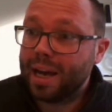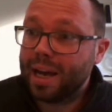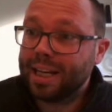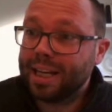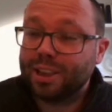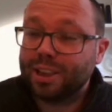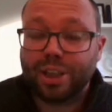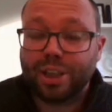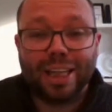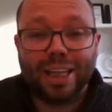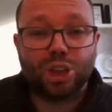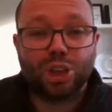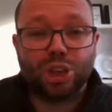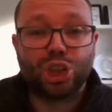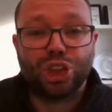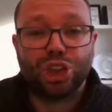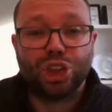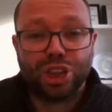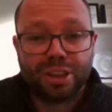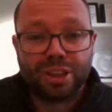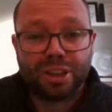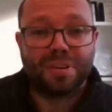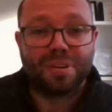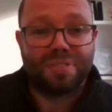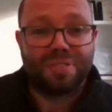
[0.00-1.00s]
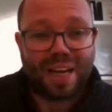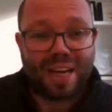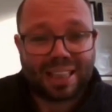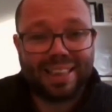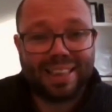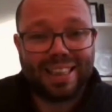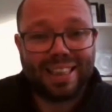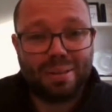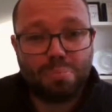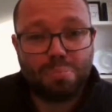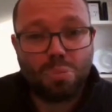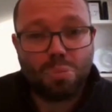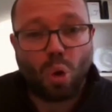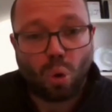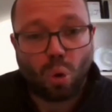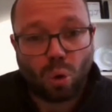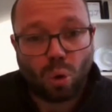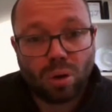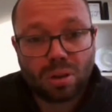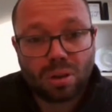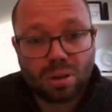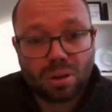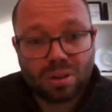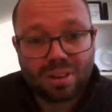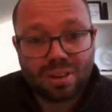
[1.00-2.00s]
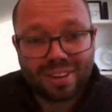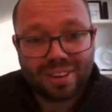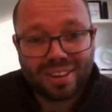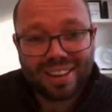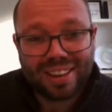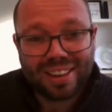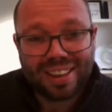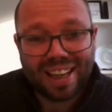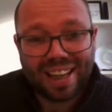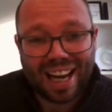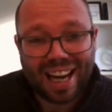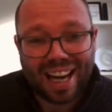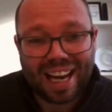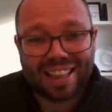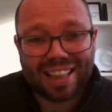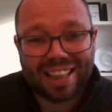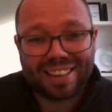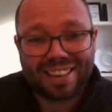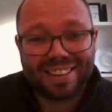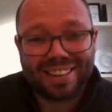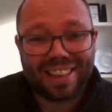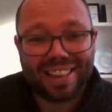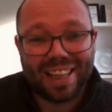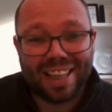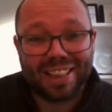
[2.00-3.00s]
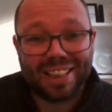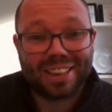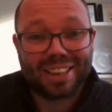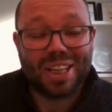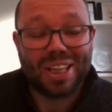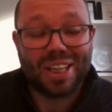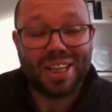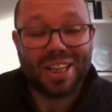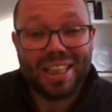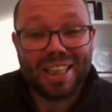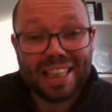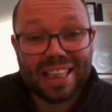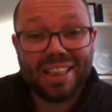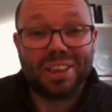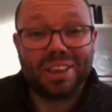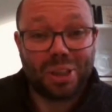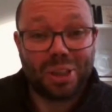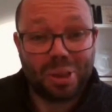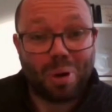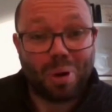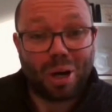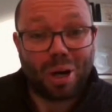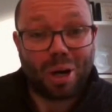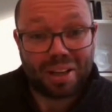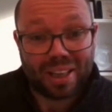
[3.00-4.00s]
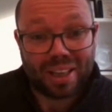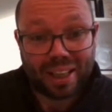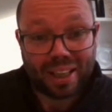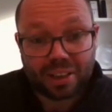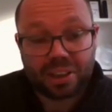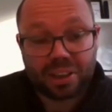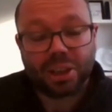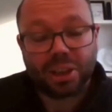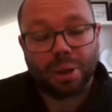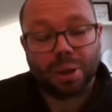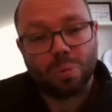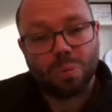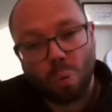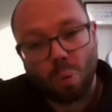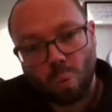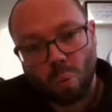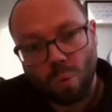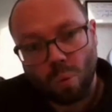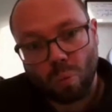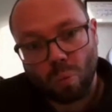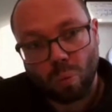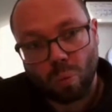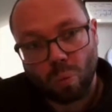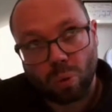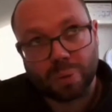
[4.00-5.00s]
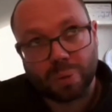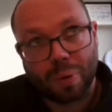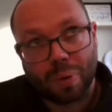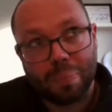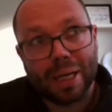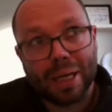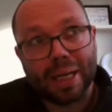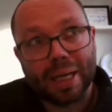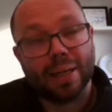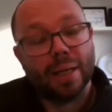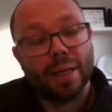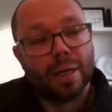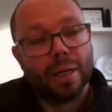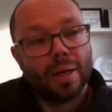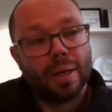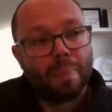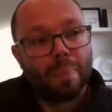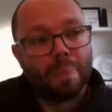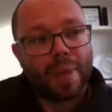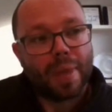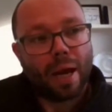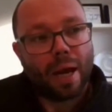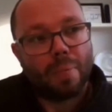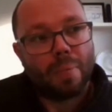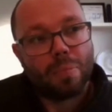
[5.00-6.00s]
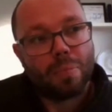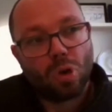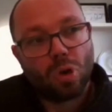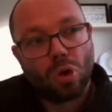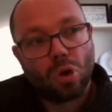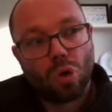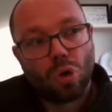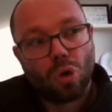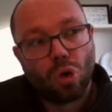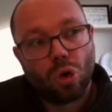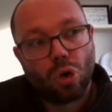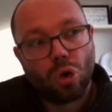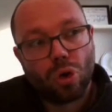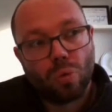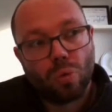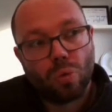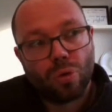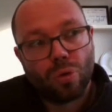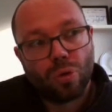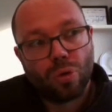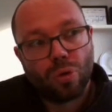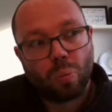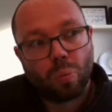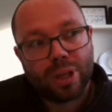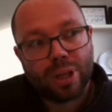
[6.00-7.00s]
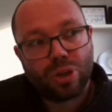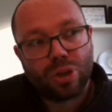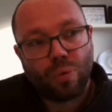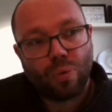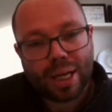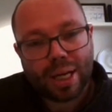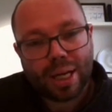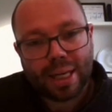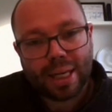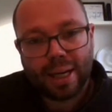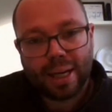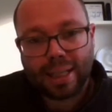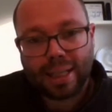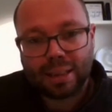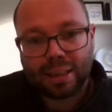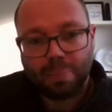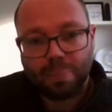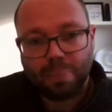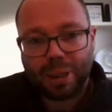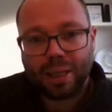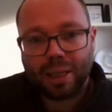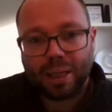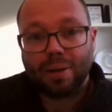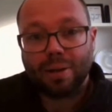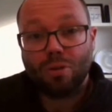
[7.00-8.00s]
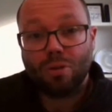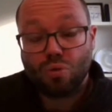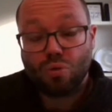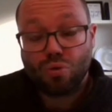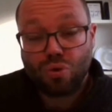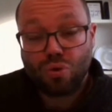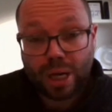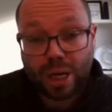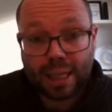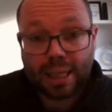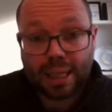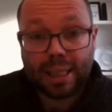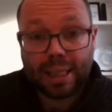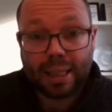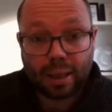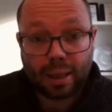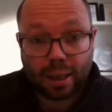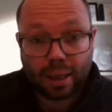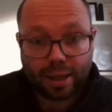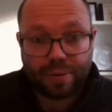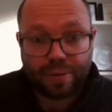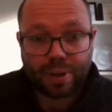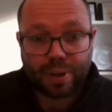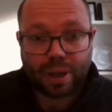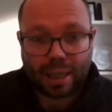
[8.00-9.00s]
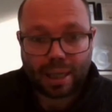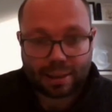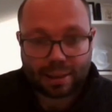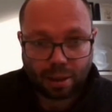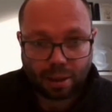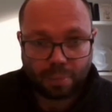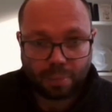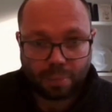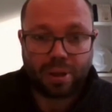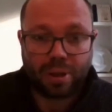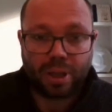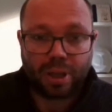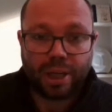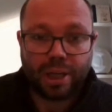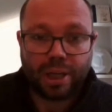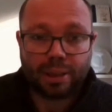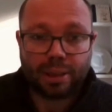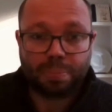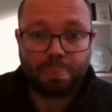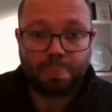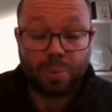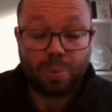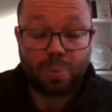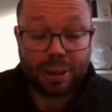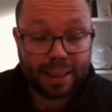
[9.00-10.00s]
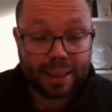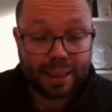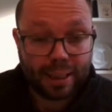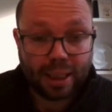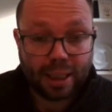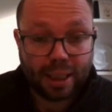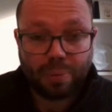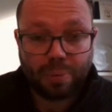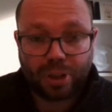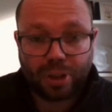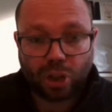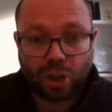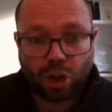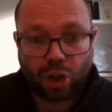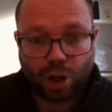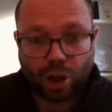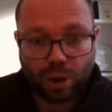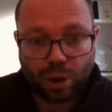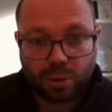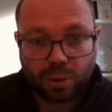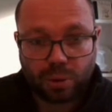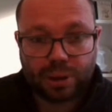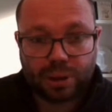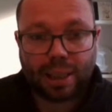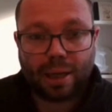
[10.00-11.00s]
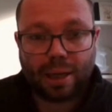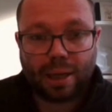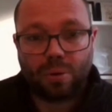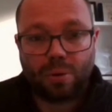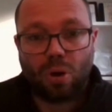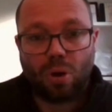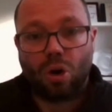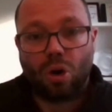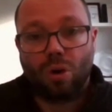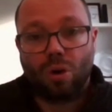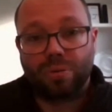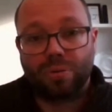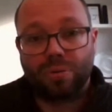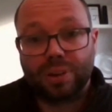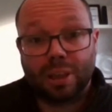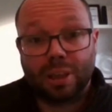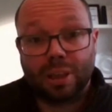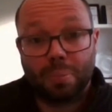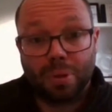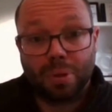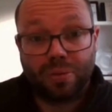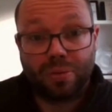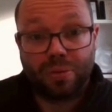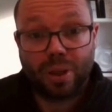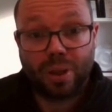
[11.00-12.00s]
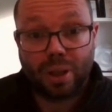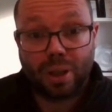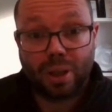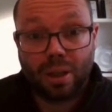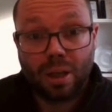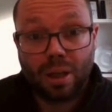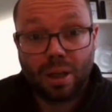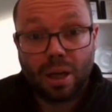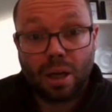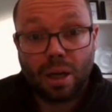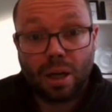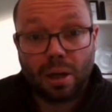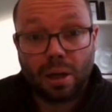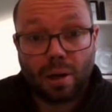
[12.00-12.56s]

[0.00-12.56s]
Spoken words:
it should have affected it more, and it's going to need to, I think. So what do I mean? With the regulator being really clear in the last couple of years, particularly with the close down of some of the